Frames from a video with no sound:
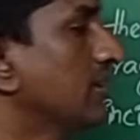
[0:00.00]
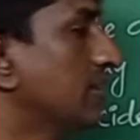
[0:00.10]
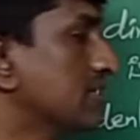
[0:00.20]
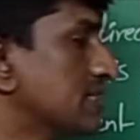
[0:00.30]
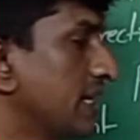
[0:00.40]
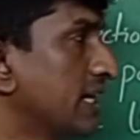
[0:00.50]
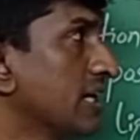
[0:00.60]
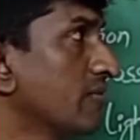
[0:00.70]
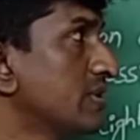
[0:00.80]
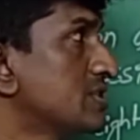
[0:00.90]
the sign
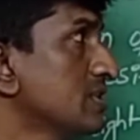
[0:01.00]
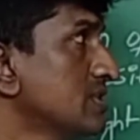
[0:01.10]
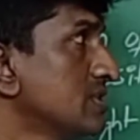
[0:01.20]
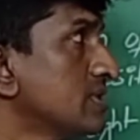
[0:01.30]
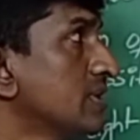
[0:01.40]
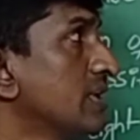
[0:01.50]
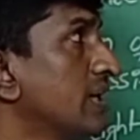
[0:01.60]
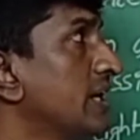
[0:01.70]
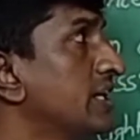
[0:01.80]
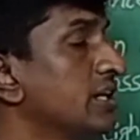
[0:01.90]
conventions
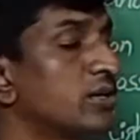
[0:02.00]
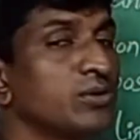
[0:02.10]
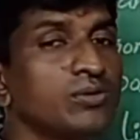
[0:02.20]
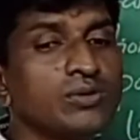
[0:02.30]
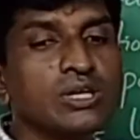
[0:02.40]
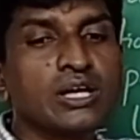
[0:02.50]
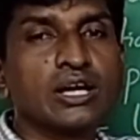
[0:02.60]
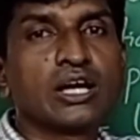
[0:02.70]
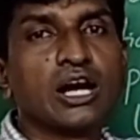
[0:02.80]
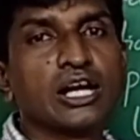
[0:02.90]
related to
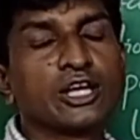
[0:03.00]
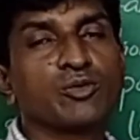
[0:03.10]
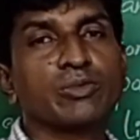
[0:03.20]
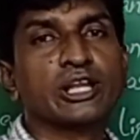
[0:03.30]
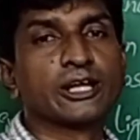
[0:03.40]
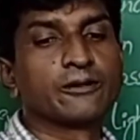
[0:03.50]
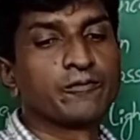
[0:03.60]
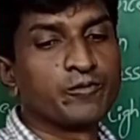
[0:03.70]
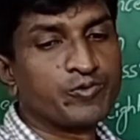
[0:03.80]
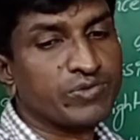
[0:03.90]
concave mirror.
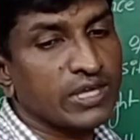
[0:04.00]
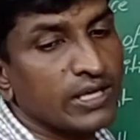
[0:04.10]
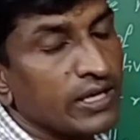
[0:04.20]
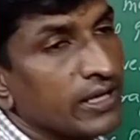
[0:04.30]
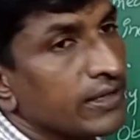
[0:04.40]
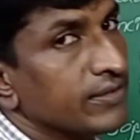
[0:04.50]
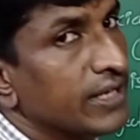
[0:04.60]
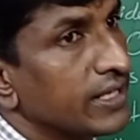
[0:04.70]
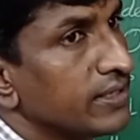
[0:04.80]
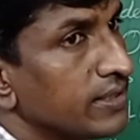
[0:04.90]

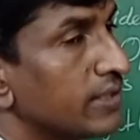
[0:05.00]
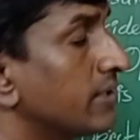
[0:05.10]
Then